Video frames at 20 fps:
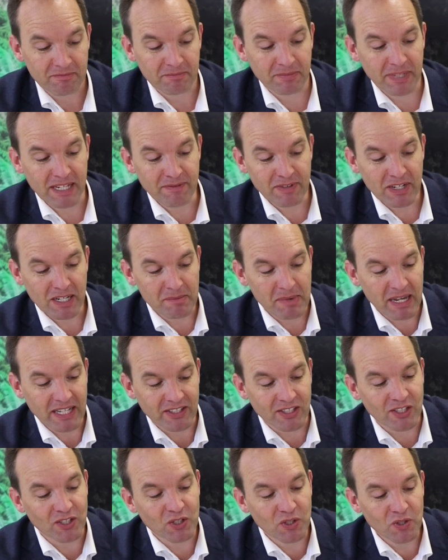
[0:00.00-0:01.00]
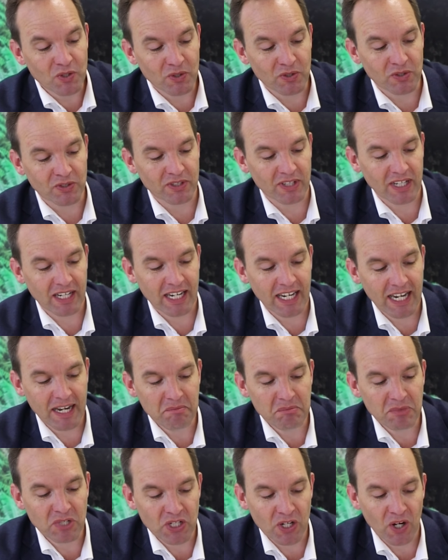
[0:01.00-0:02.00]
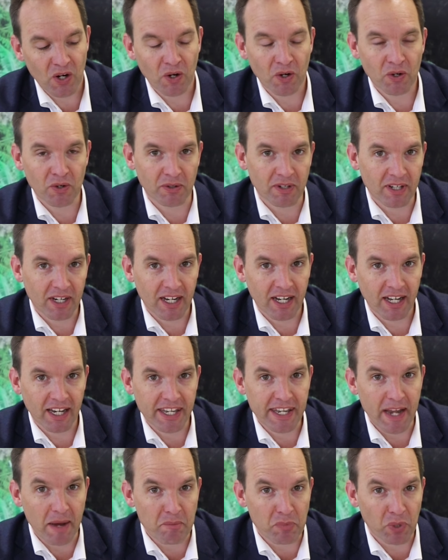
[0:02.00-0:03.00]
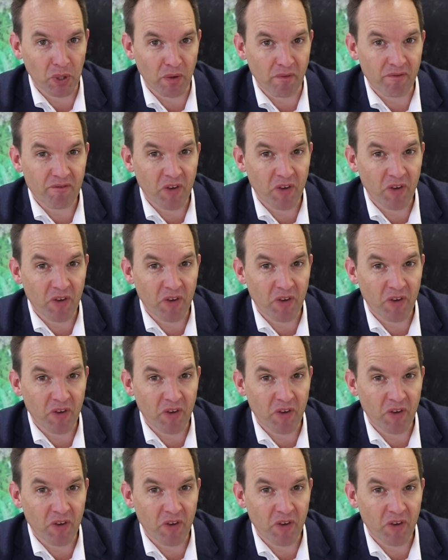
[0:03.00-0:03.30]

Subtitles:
Bee Venom has a huge MGO number of